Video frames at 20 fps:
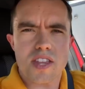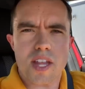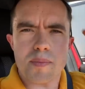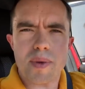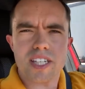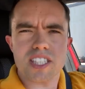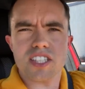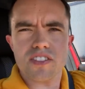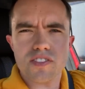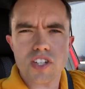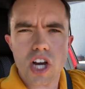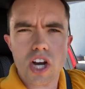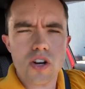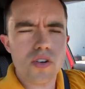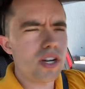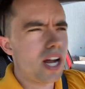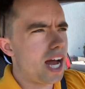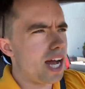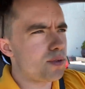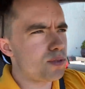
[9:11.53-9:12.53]
They must have
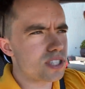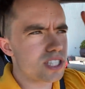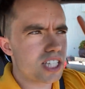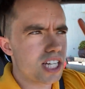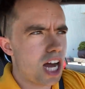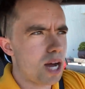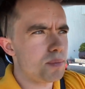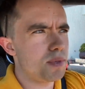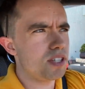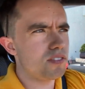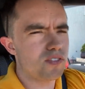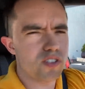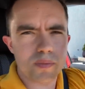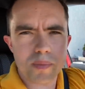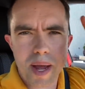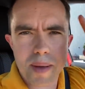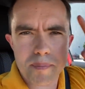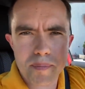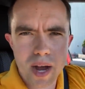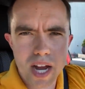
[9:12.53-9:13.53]
known I was coming for
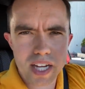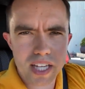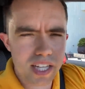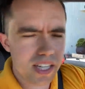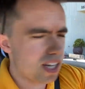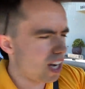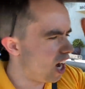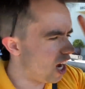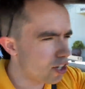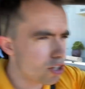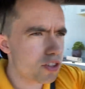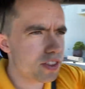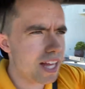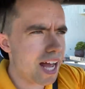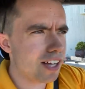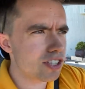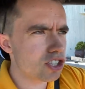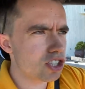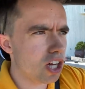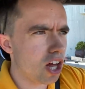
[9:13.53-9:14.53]
my money.
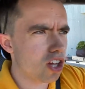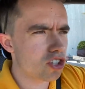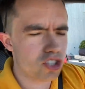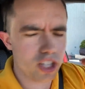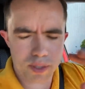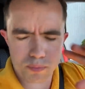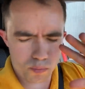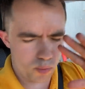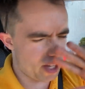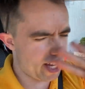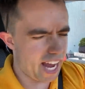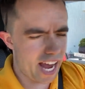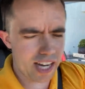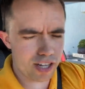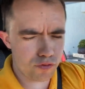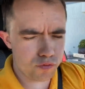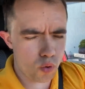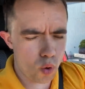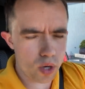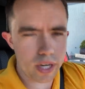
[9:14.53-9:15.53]
$100,000, like, we can't
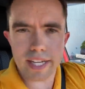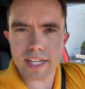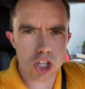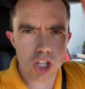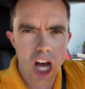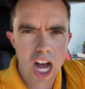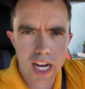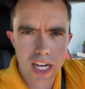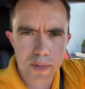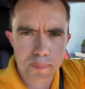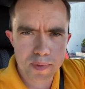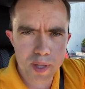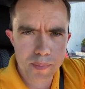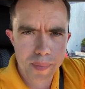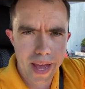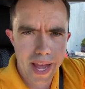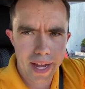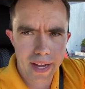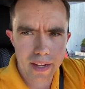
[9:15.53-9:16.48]
afford it. Lock up the bank.